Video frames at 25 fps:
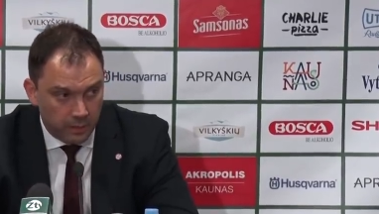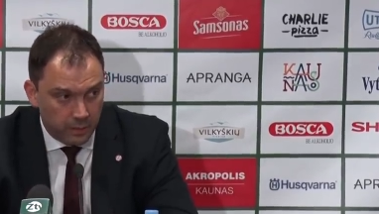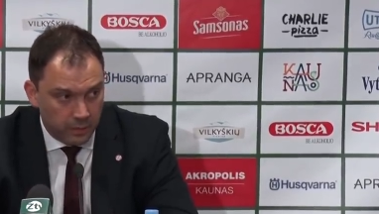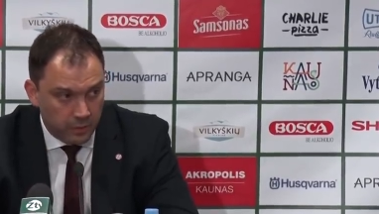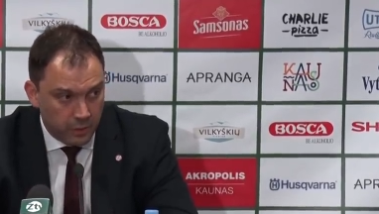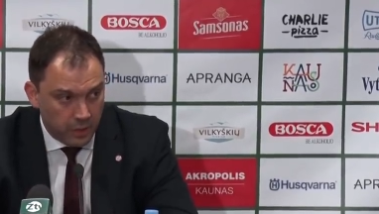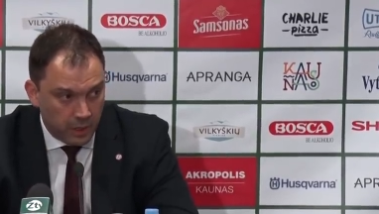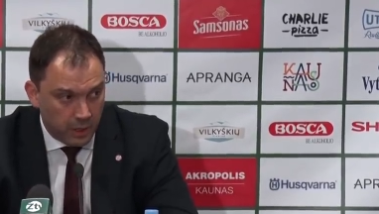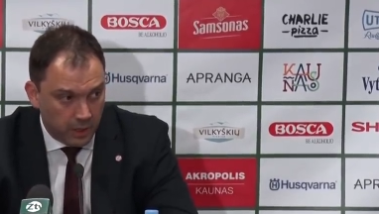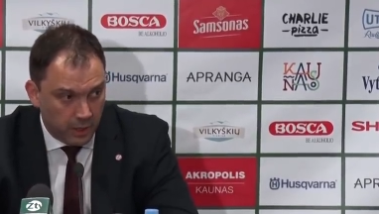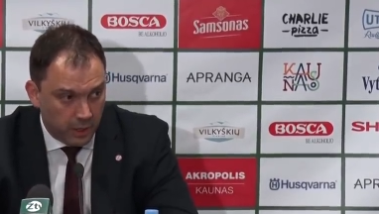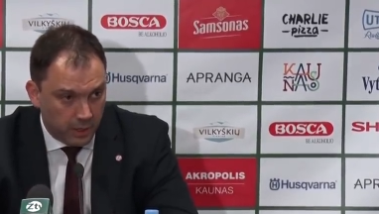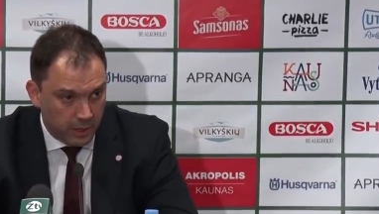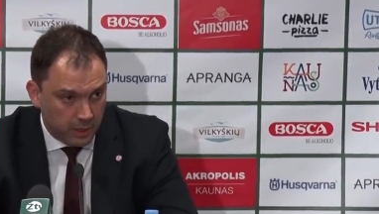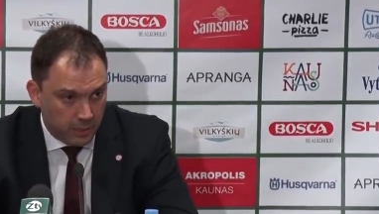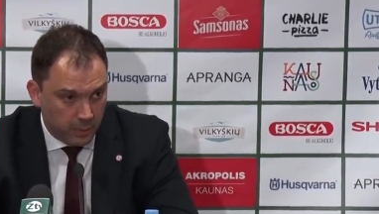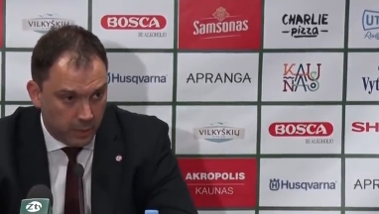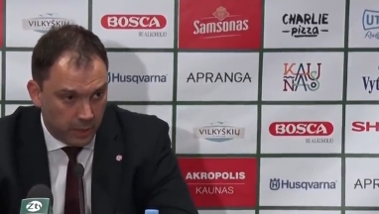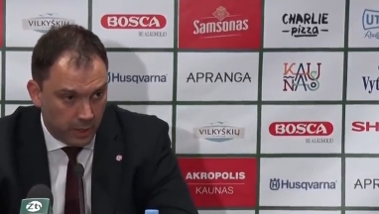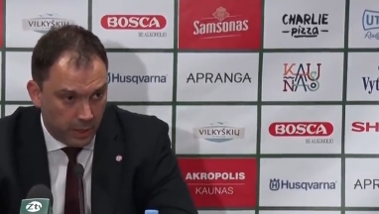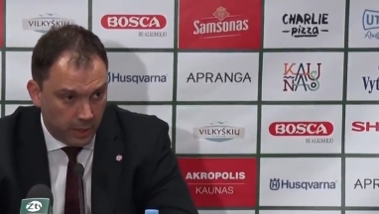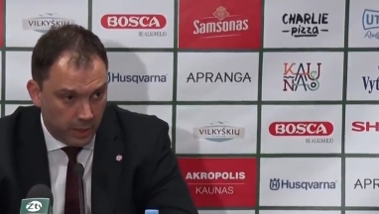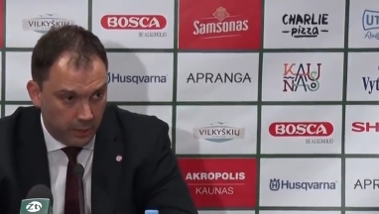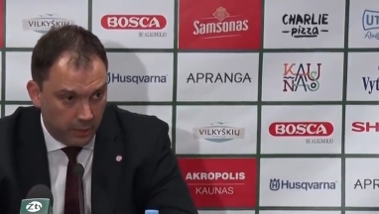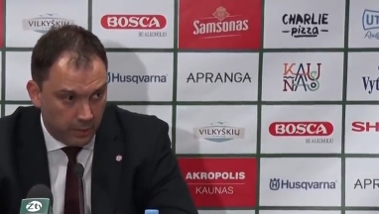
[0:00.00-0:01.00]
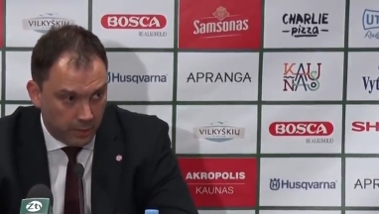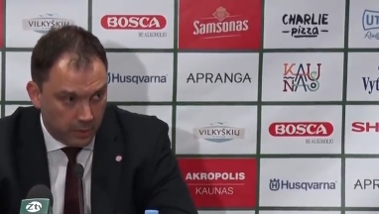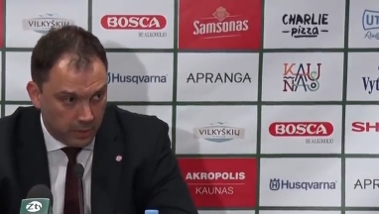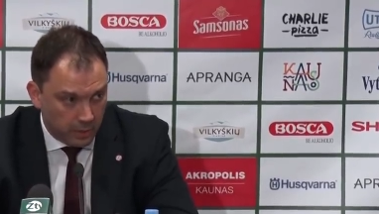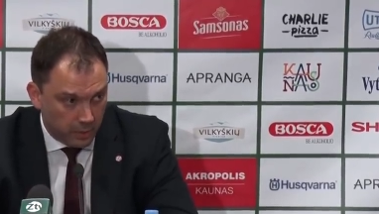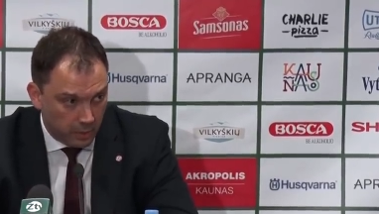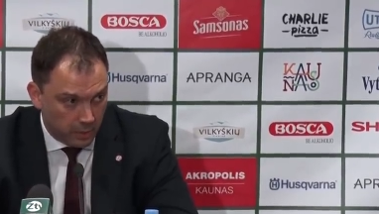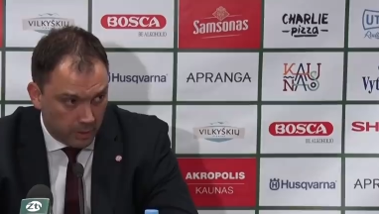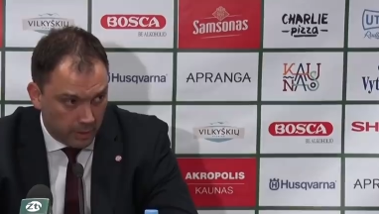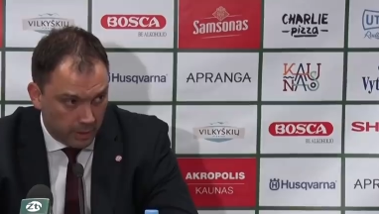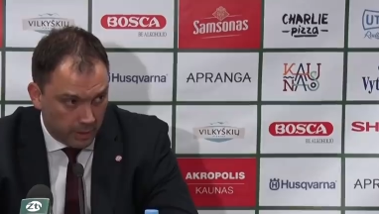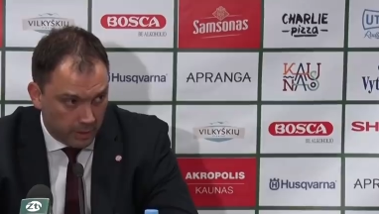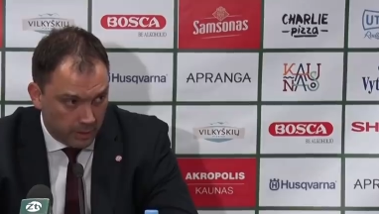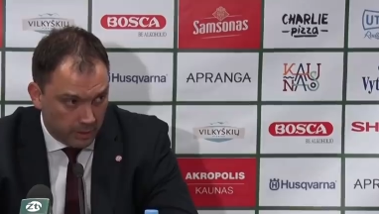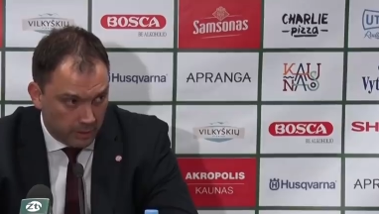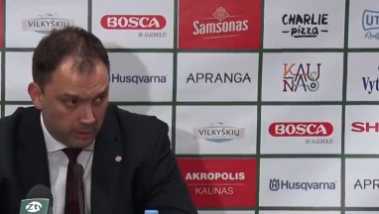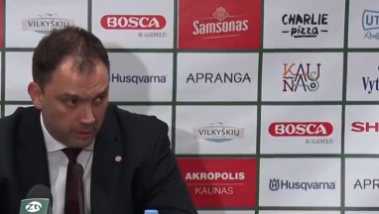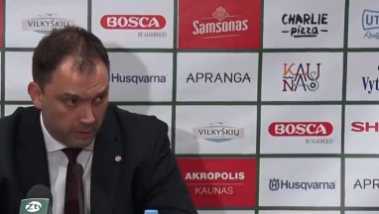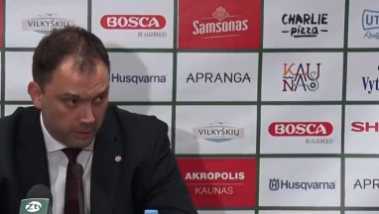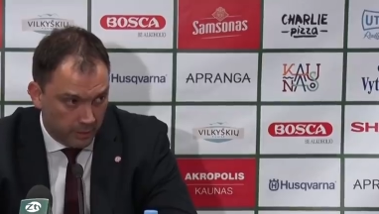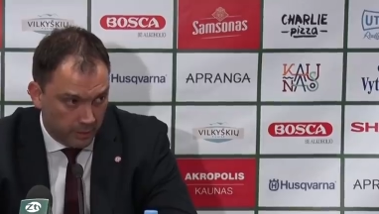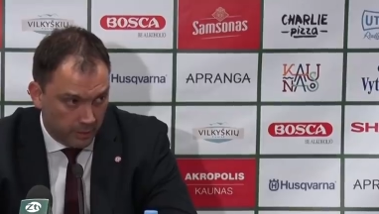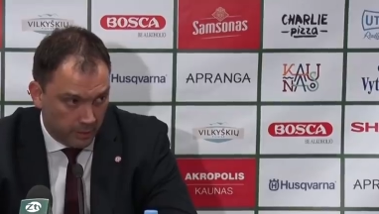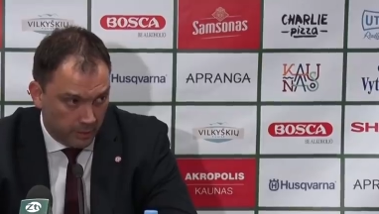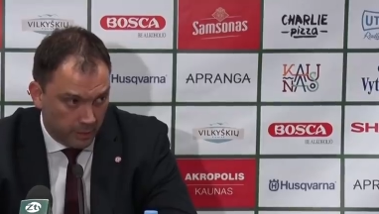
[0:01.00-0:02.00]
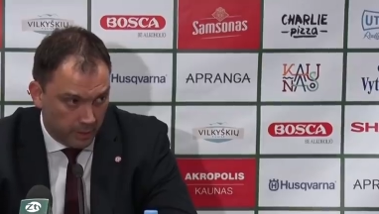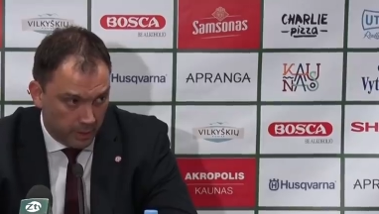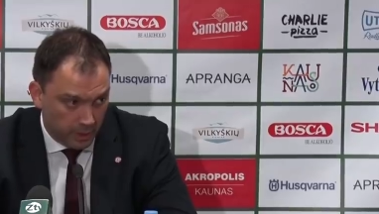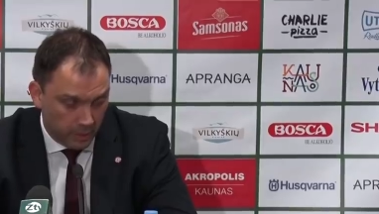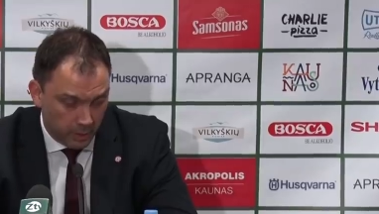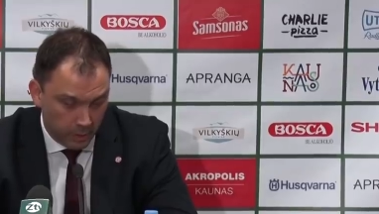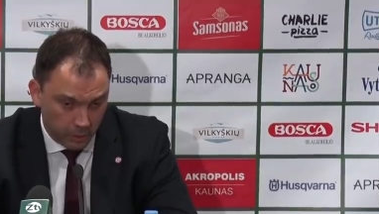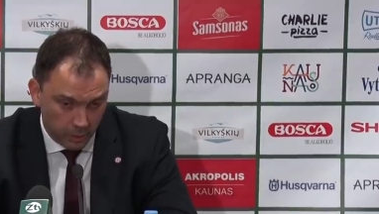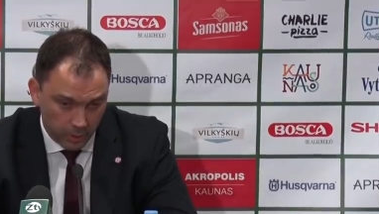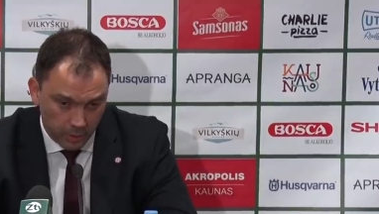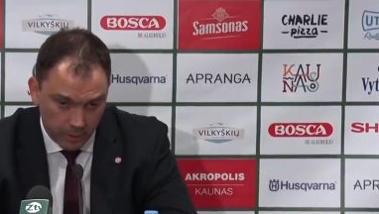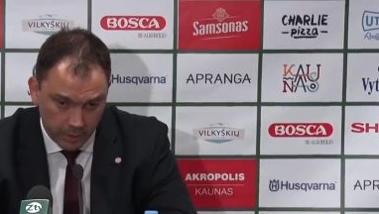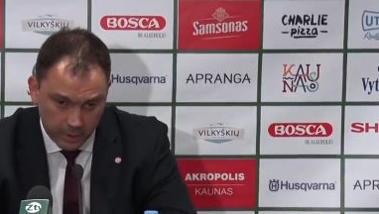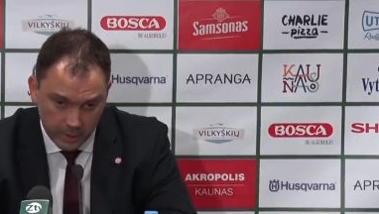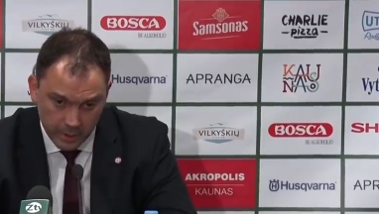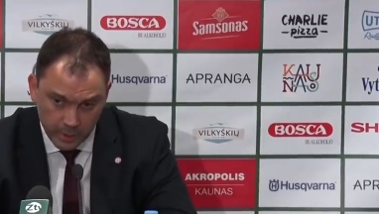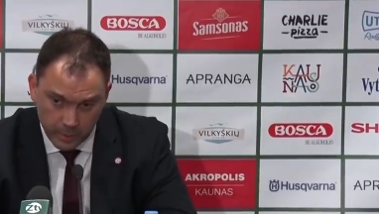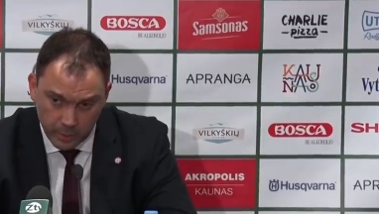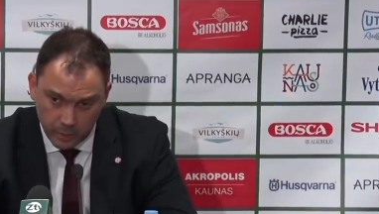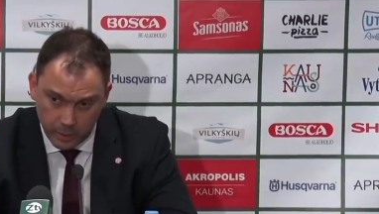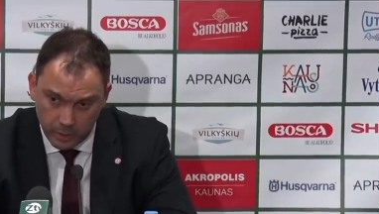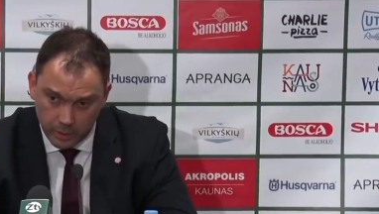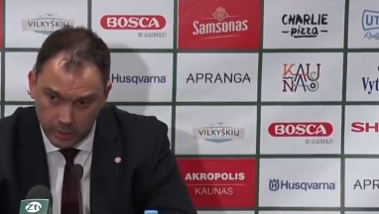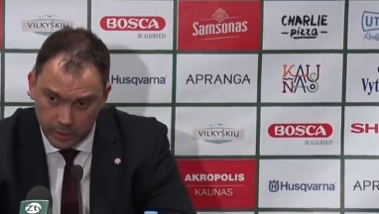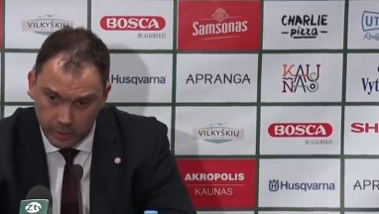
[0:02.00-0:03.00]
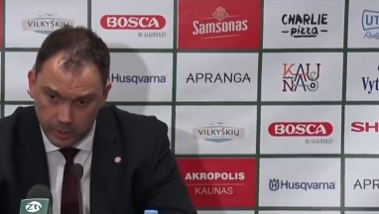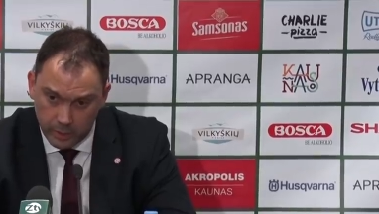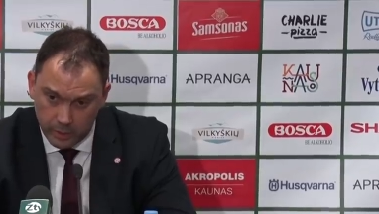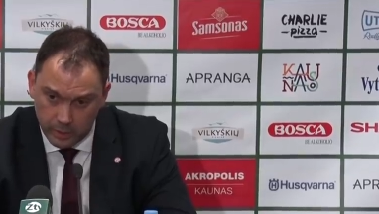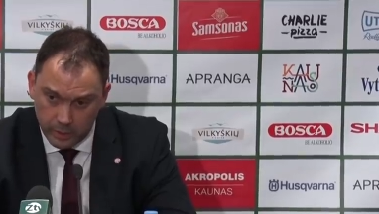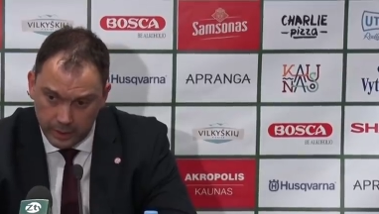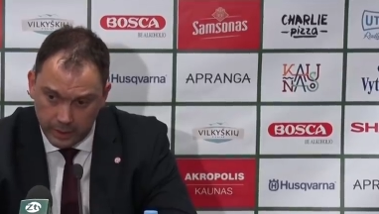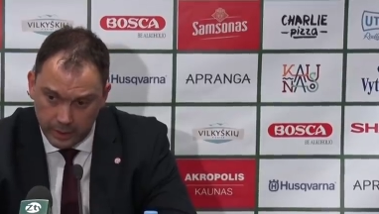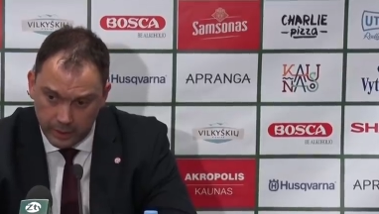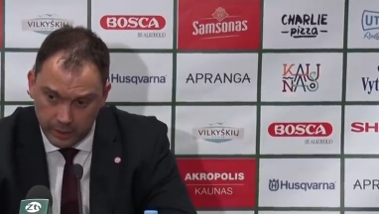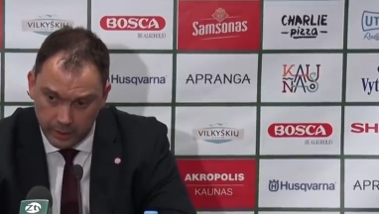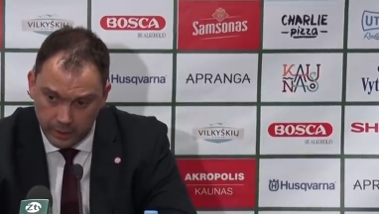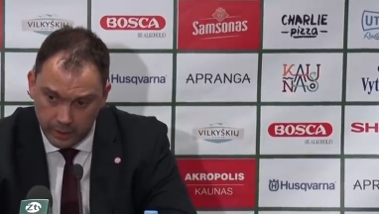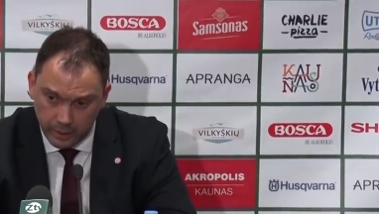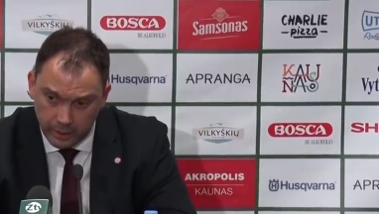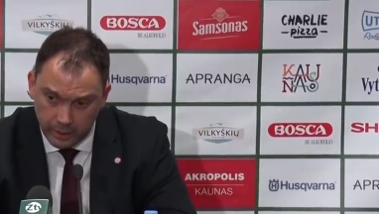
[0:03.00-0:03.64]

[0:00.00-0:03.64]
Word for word: Žalgiris play even stronger. We couldn't respond on their